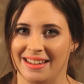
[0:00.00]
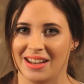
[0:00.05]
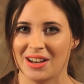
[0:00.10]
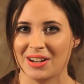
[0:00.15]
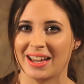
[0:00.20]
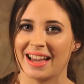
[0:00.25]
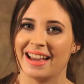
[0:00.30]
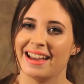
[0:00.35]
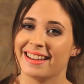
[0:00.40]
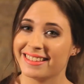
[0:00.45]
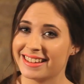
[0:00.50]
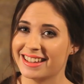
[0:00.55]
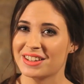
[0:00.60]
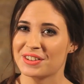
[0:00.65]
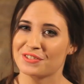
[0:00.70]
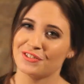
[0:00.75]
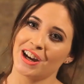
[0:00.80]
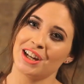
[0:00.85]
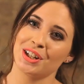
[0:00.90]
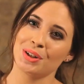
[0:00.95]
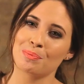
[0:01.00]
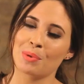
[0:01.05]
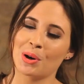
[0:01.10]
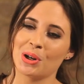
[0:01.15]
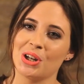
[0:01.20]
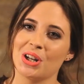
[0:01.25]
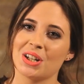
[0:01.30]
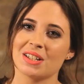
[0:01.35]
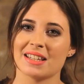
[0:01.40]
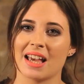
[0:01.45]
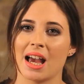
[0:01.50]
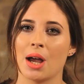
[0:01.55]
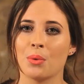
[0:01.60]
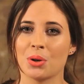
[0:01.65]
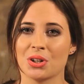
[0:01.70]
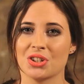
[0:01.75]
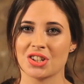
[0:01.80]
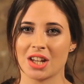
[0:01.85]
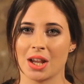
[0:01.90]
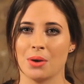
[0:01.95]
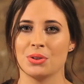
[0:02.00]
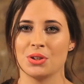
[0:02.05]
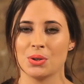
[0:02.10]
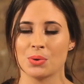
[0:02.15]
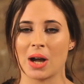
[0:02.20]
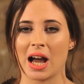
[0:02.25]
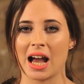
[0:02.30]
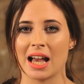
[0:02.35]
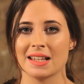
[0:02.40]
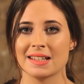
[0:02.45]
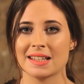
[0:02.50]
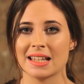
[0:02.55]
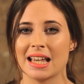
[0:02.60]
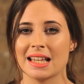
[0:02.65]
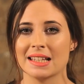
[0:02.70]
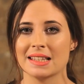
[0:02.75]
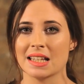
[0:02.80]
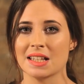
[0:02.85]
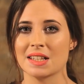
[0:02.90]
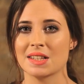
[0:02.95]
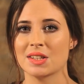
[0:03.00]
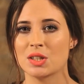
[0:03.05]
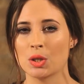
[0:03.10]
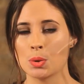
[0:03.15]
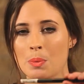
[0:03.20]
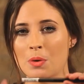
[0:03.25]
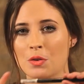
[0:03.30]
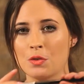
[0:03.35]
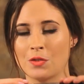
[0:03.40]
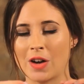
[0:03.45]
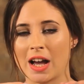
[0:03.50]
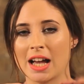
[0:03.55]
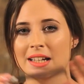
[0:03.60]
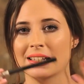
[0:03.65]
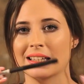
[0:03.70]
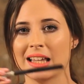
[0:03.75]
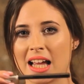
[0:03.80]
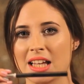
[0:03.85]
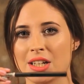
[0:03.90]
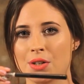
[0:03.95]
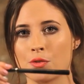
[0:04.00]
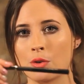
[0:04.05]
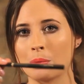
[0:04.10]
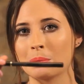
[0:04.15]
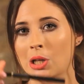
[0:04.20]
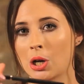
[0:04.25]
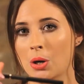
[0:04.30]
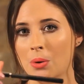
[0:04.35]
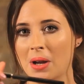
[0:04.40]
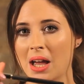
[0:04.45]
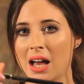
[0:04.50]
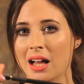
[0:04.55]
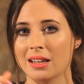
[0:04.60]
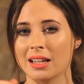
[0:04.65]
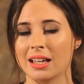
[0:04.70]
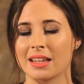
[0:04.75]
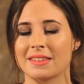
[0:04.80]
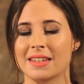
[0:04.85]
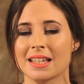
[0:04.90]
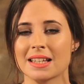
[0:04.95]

Okay, and then the final product I want to share with you guys is this super fine liner from L'Oreal.